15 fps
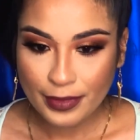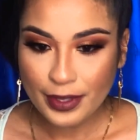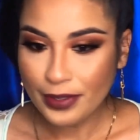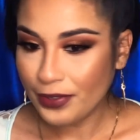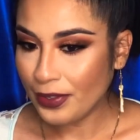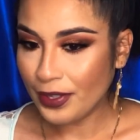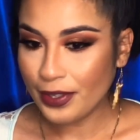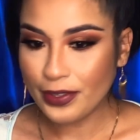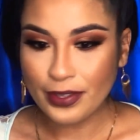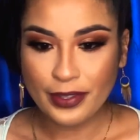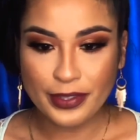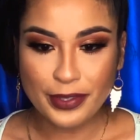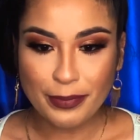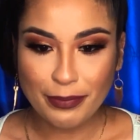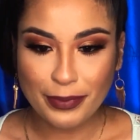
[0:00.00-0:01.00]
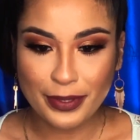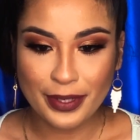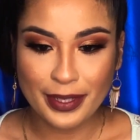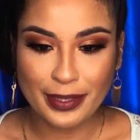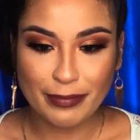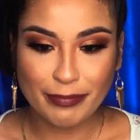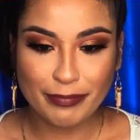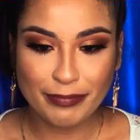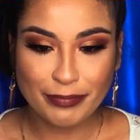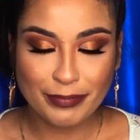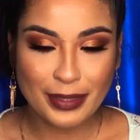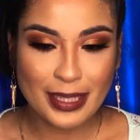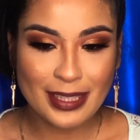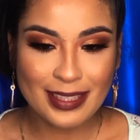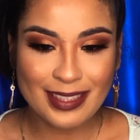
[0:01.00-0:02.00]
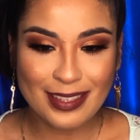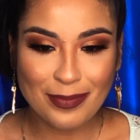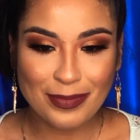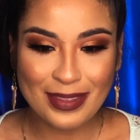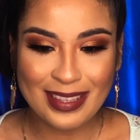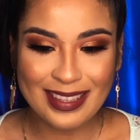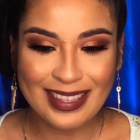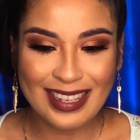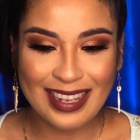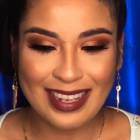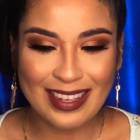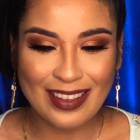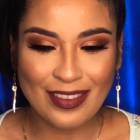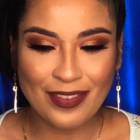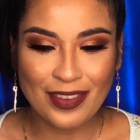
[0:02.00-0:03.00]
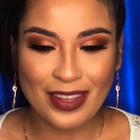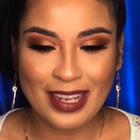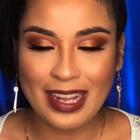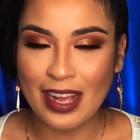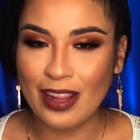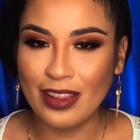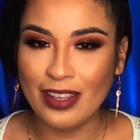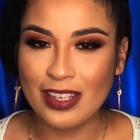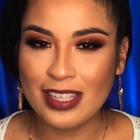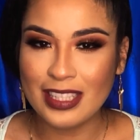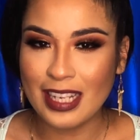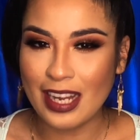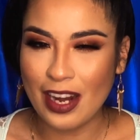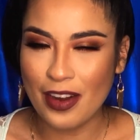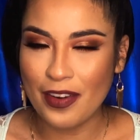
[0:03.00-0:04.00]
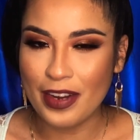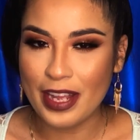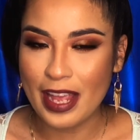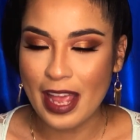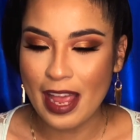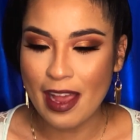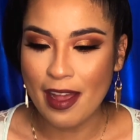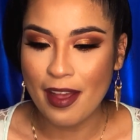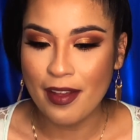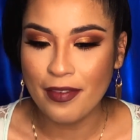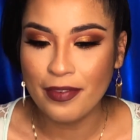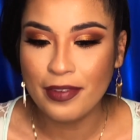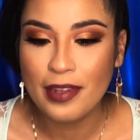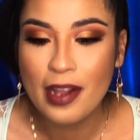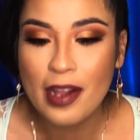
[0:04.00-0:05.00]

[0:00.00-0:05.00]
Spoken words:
This shade is also pretty, but it's something that I feel like it looks like I already have.